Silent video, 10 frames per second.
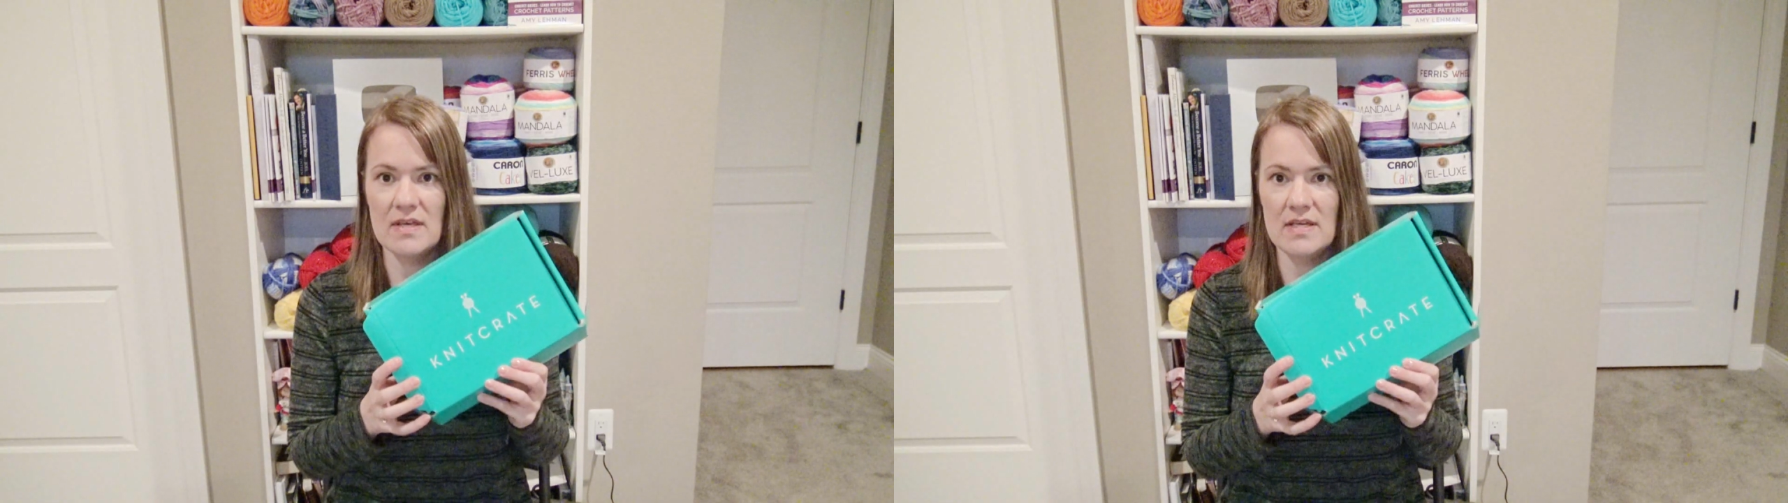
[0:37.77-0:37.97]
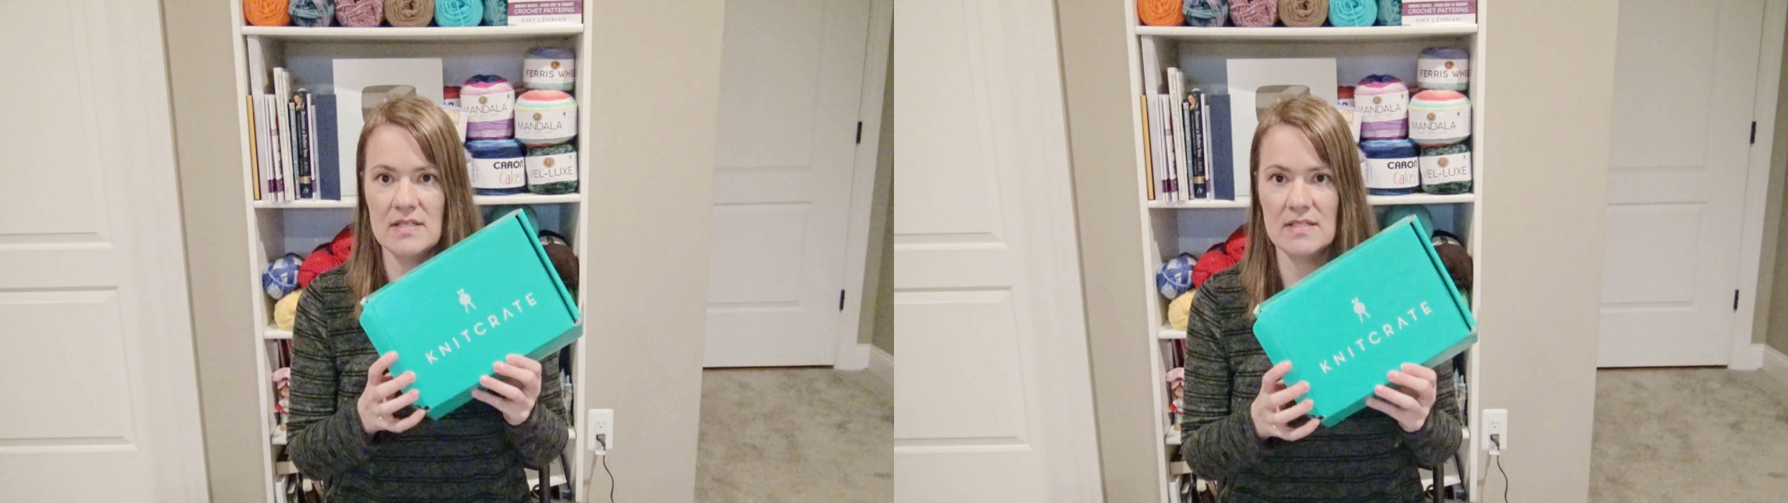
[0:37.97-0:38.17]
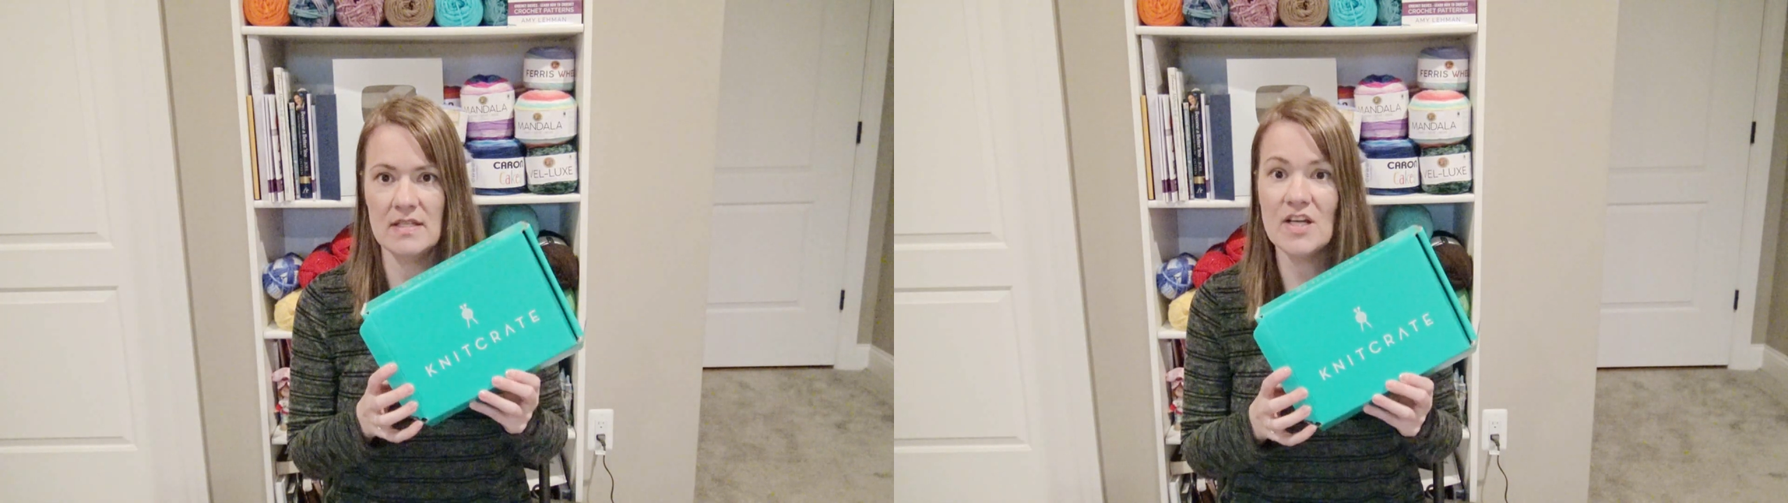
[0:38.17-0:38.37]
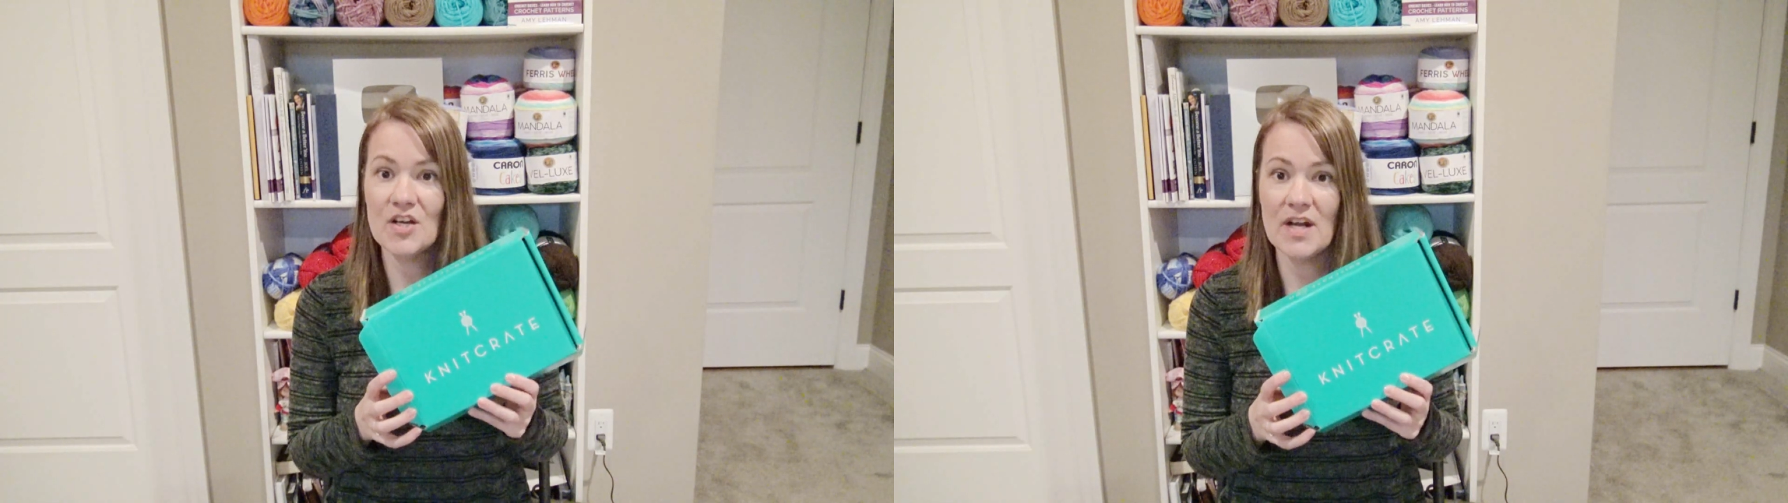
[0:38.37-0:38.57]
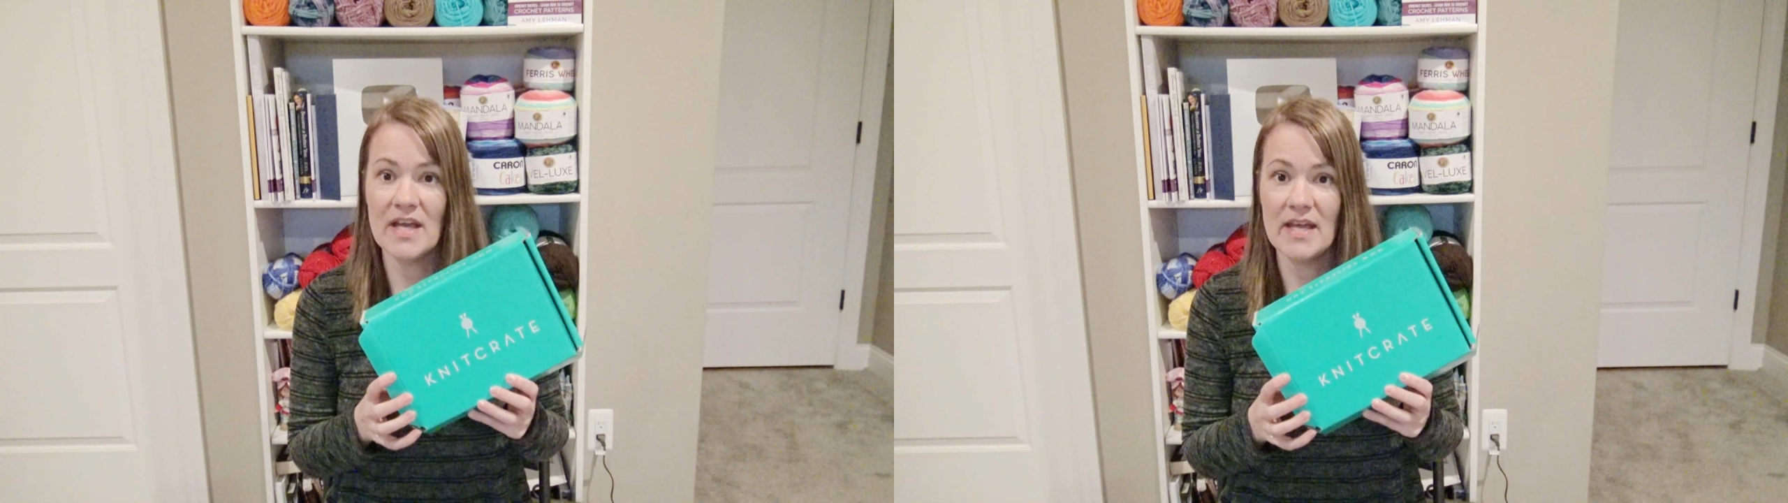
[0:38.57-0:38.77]
is
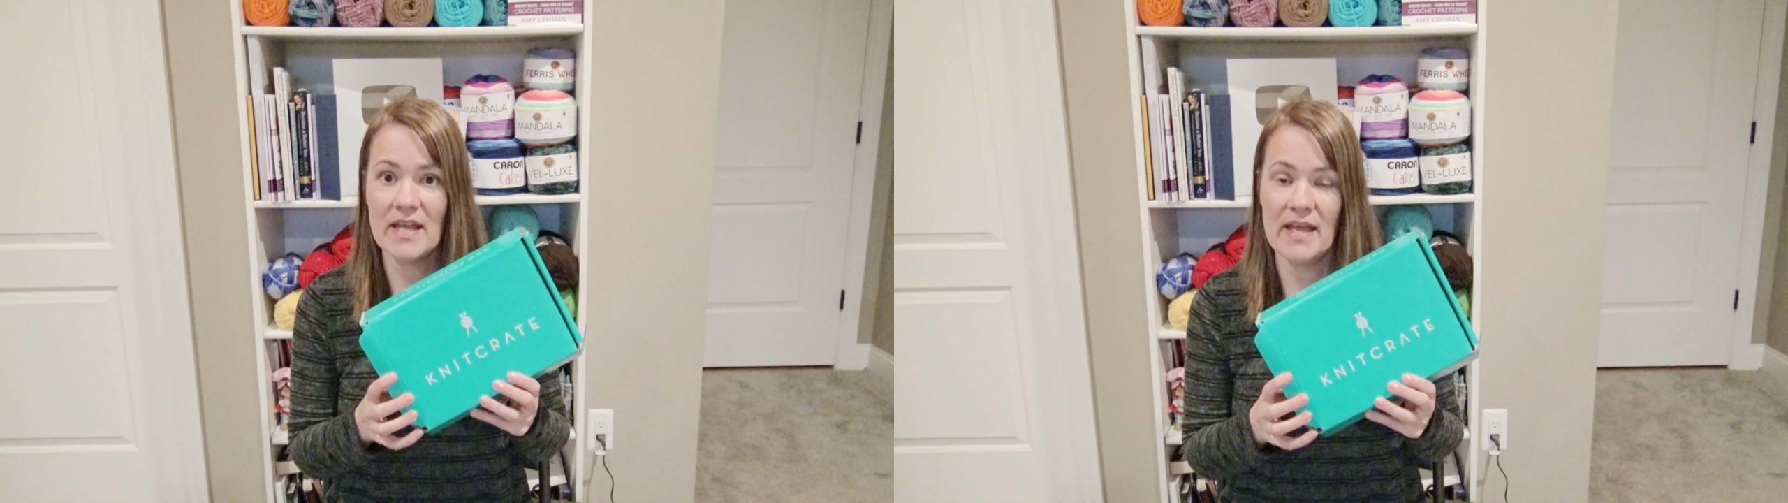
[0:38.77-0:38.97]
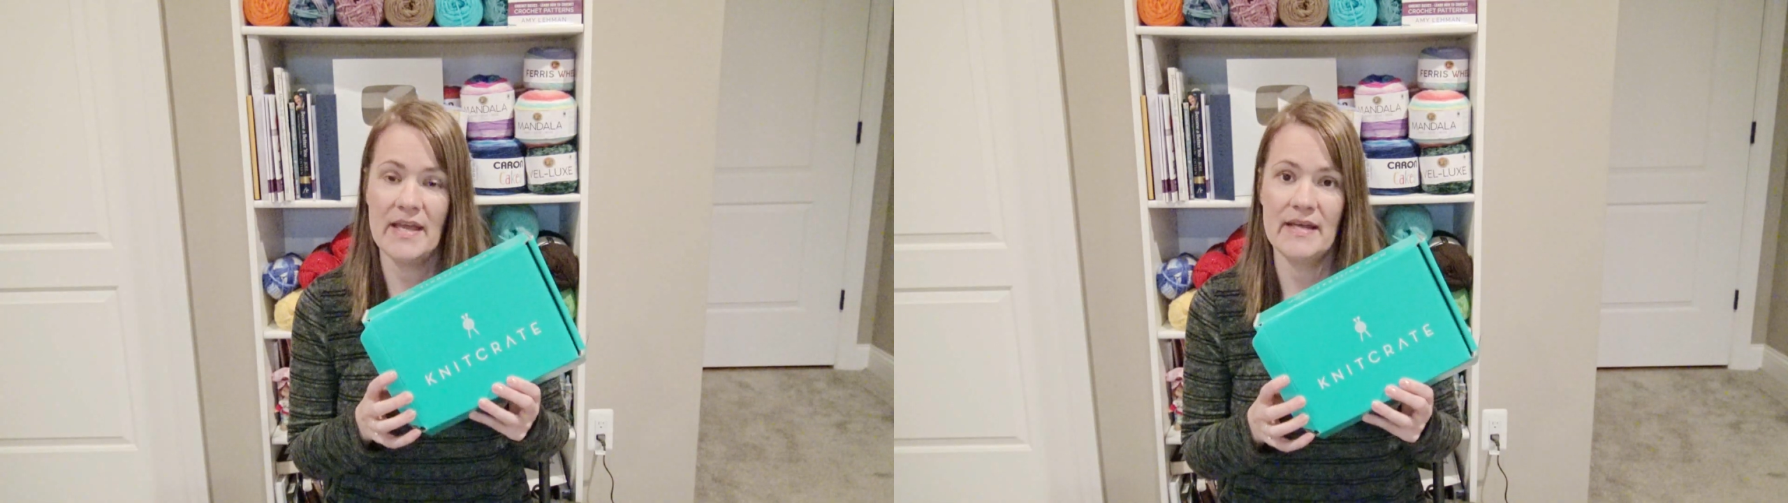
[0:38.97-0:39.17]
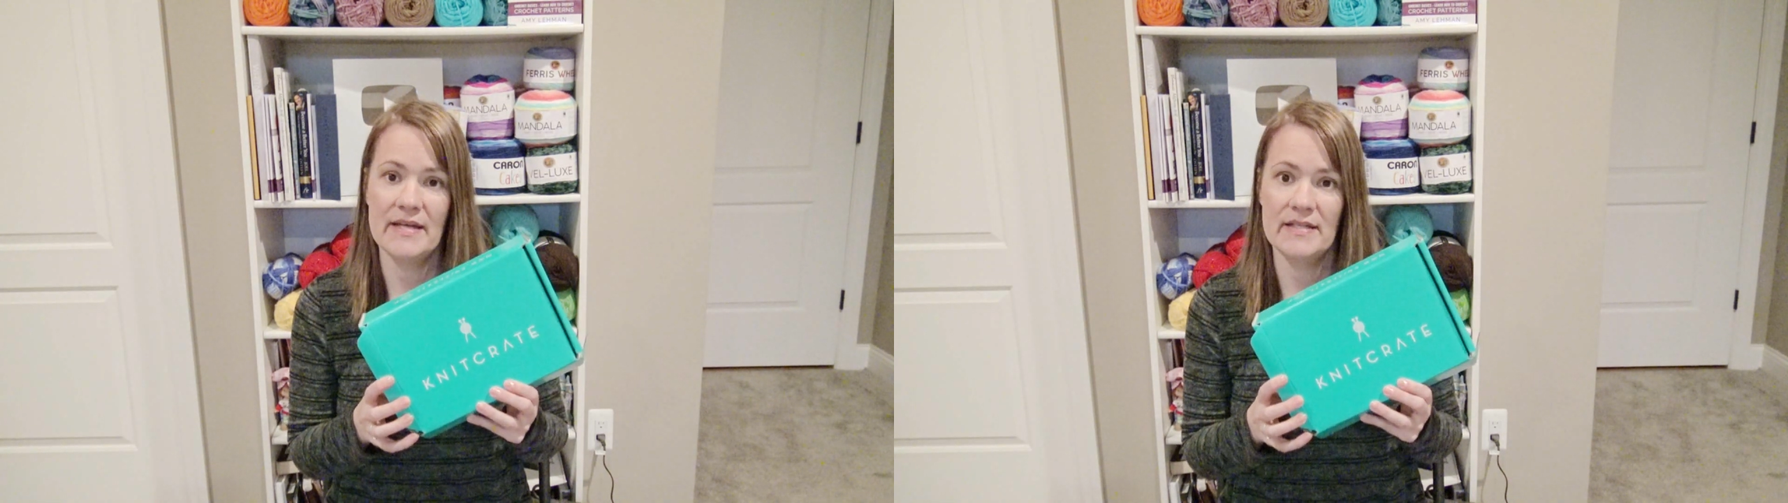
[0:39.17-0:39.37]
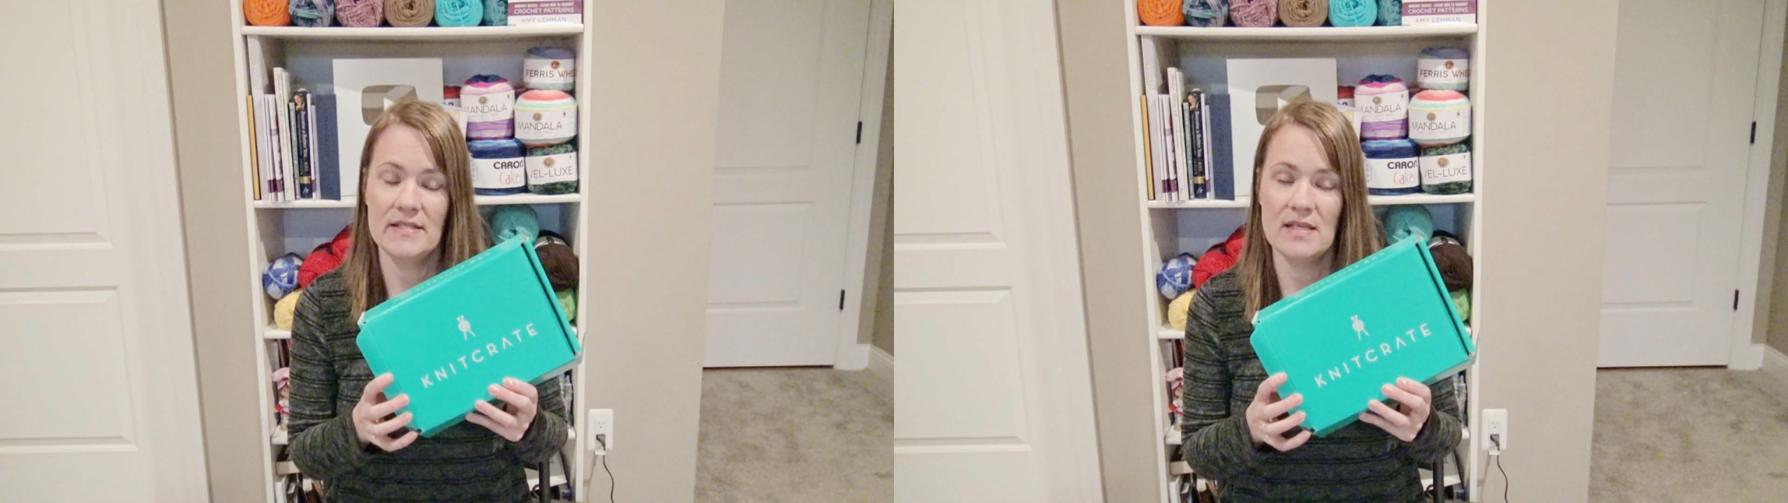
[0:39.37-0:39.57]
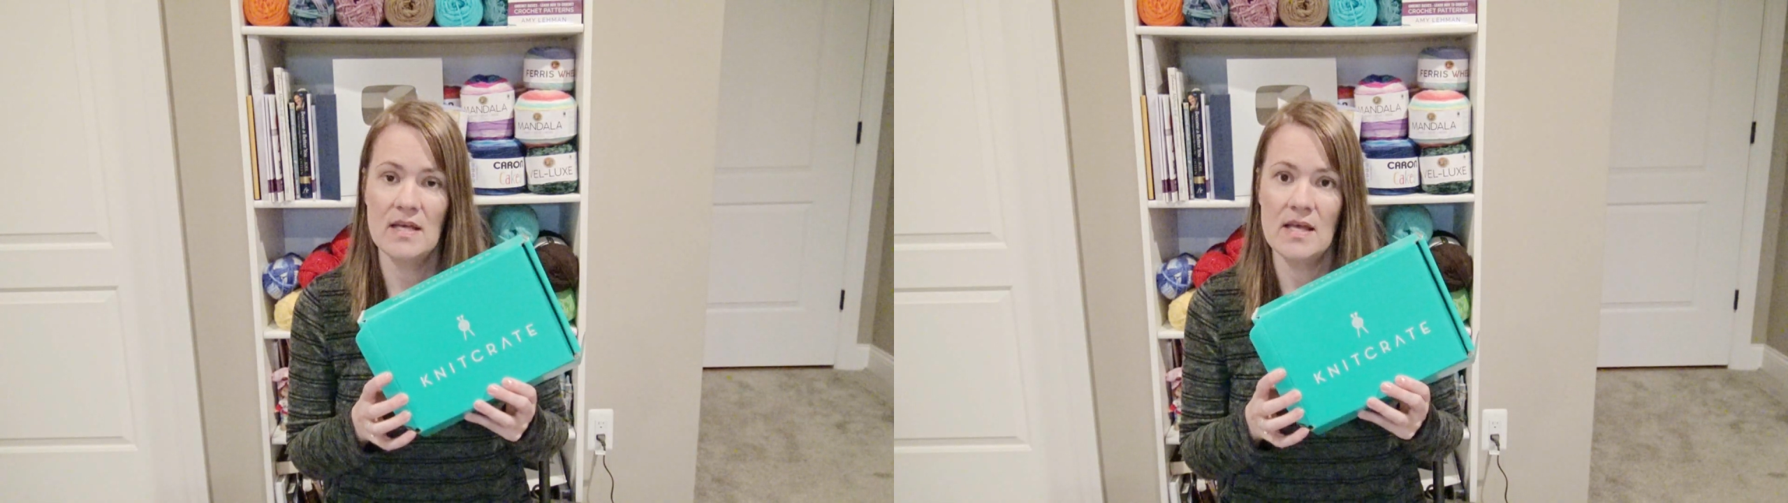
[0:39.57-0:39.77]
Knitcrate, and